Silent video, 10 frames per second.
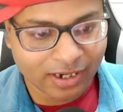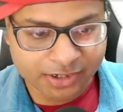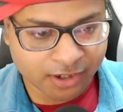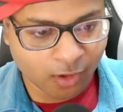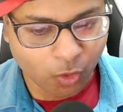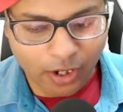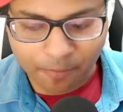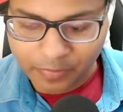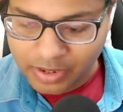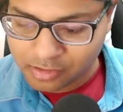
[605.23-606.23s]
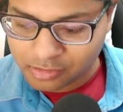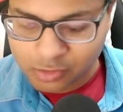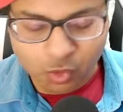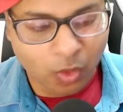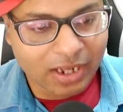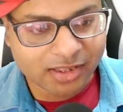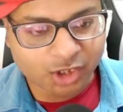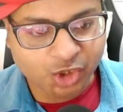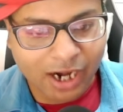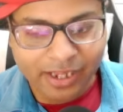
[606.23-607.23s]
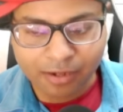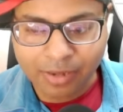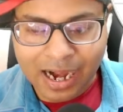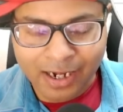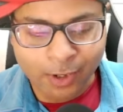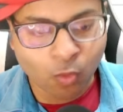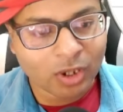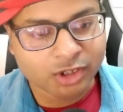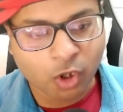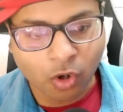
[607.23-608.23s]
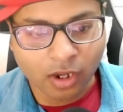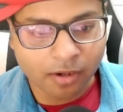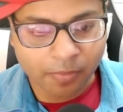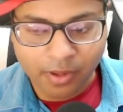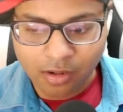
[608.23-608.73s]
skill. Okay, so in the starting, Bradley was caller.